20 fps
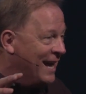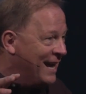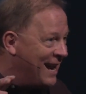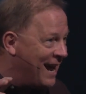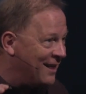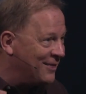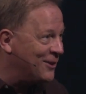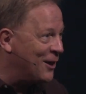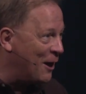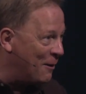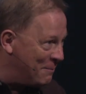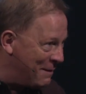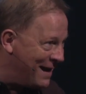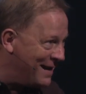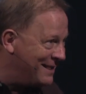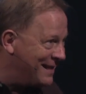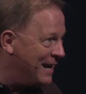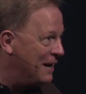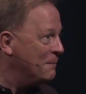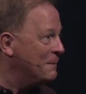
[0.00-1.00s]
And I thought,
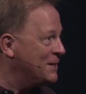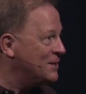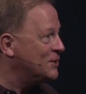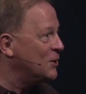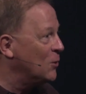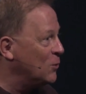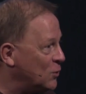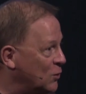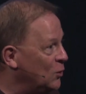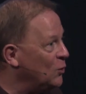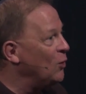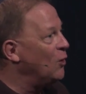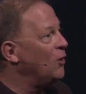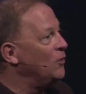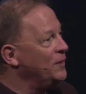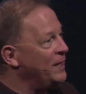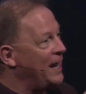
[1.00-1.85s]
man, that'll be so cool.